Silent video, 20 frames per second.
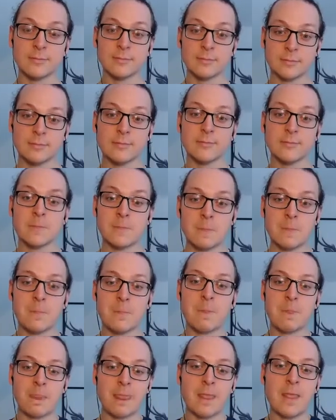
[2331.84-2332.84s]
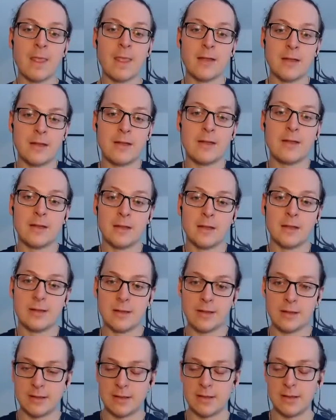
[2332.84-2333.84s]

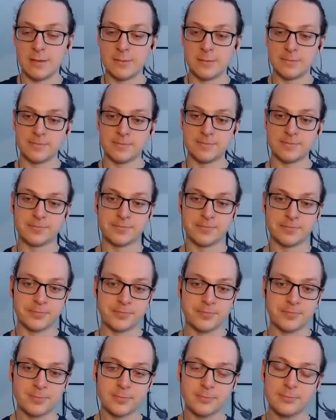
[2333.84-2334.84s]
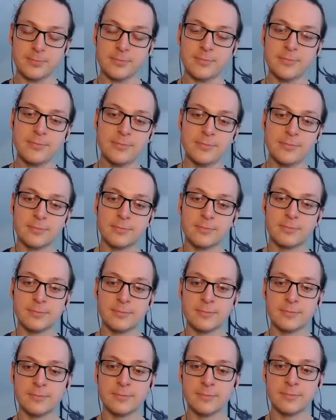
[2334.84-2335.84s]

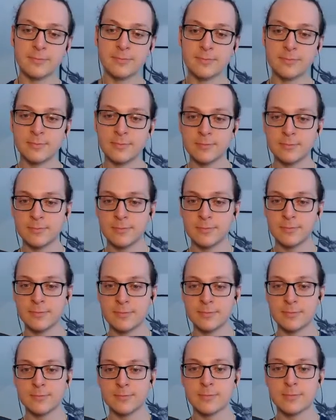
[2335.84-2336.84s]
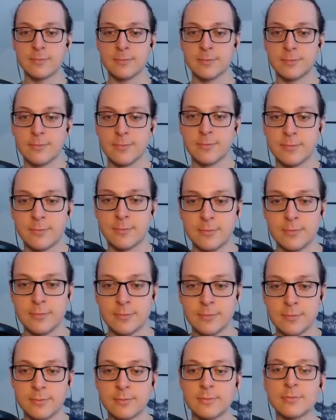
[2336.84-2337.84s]

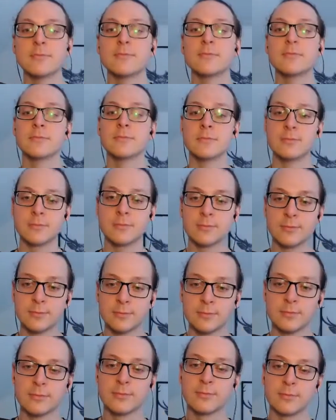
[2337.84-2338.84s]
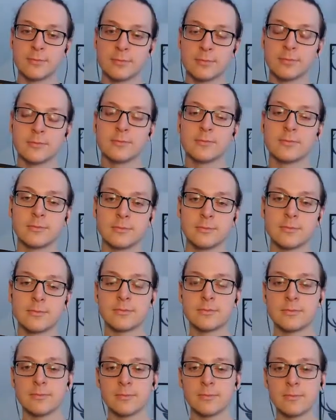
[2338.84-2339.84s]
(not speaking)